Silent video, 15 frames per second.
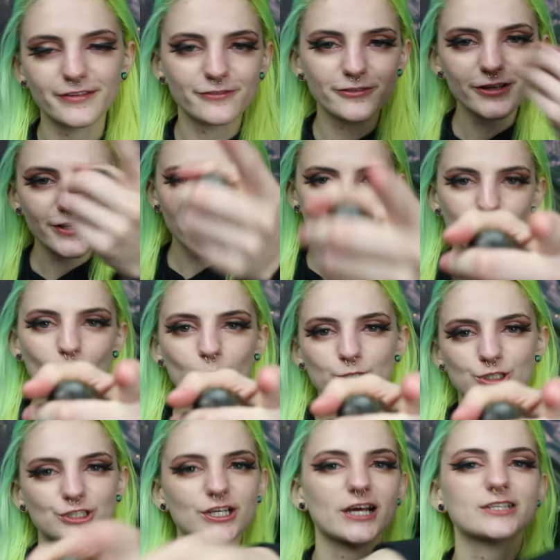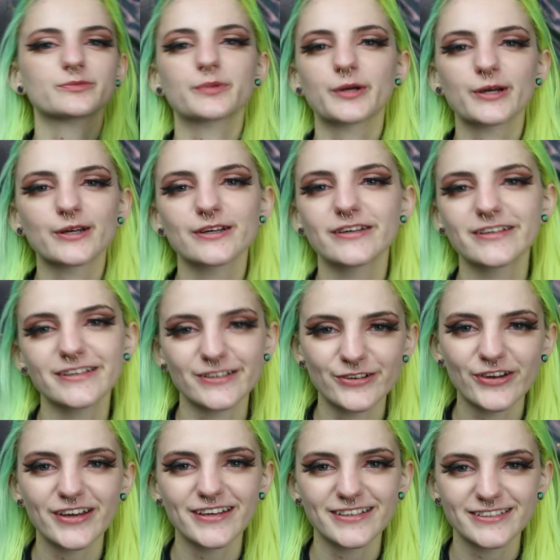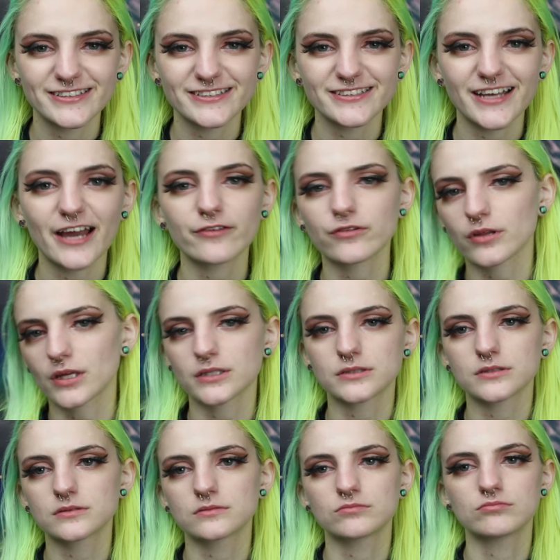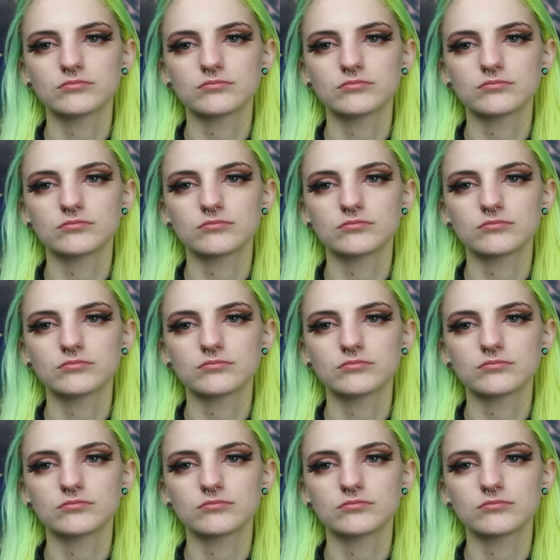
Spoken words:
Look up ocean jasper, okay, after this.